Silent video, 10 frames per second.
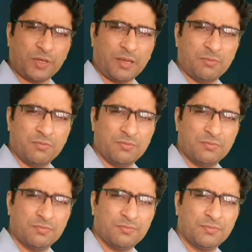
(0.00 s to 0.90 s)
we have.
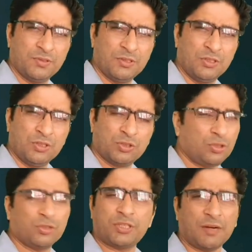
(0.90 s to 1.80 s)

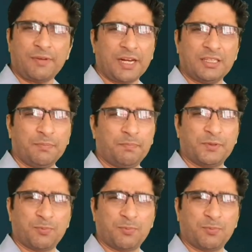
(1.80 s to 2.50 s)
So you subtract the